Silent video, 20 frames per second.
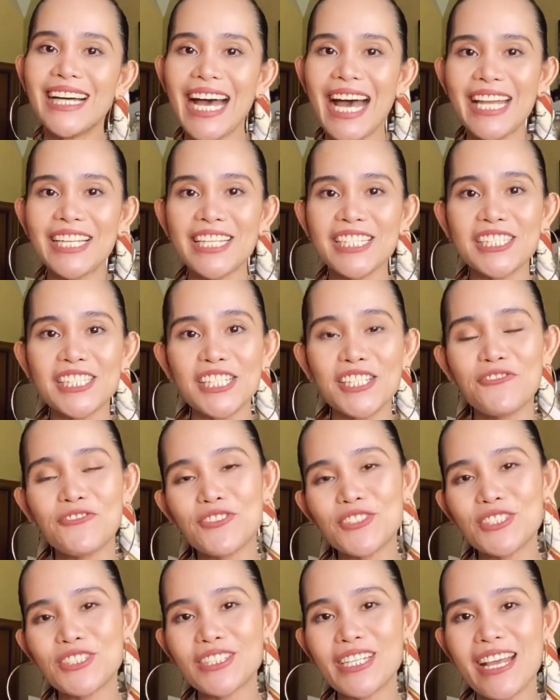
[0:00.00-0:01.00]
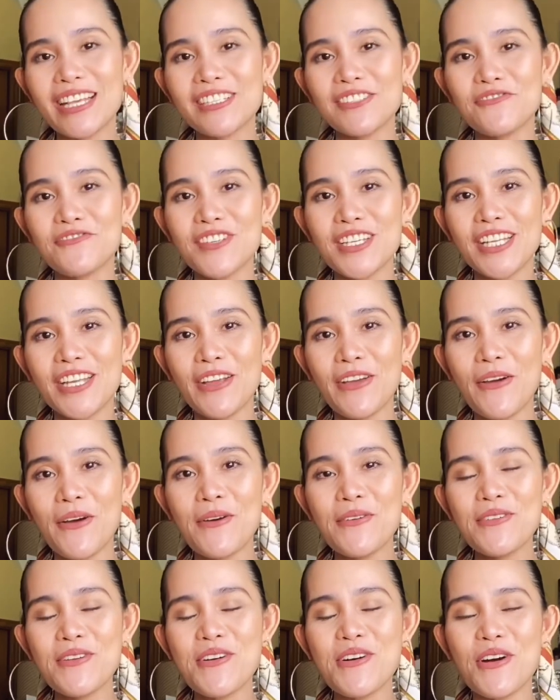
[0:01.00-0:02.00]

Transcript: And that's it for today's video.